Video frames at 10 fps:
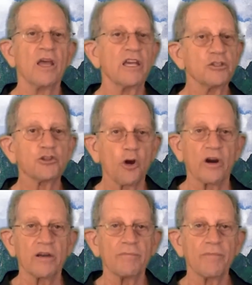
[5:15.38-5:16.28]
In
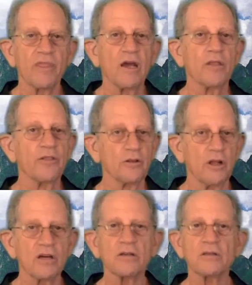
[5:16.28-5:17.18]
short, the
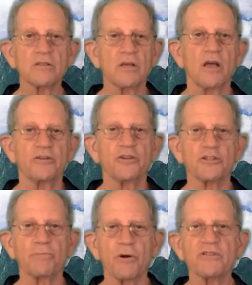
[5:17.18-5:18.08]
lungs'
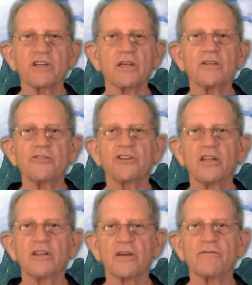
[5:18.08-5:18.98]
dispersing and
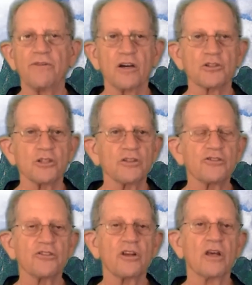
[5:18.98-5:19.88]
descending functions